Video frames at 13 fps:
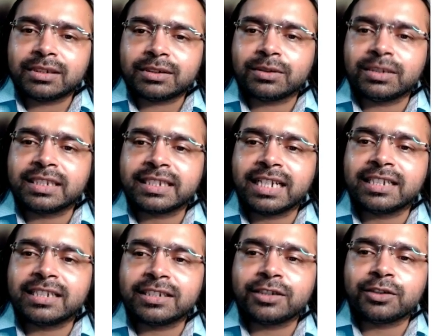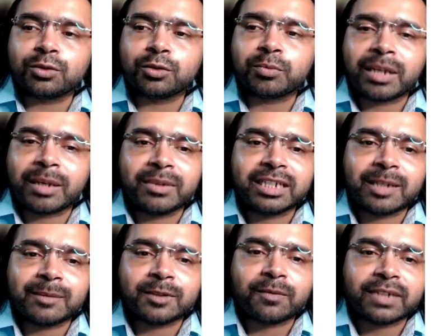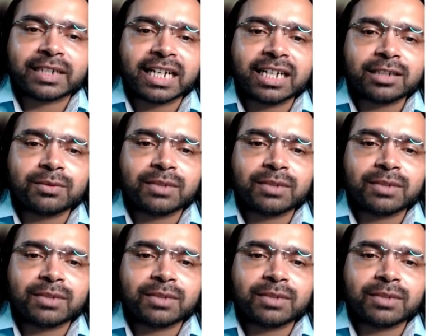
So this can result into two primary types of attacks.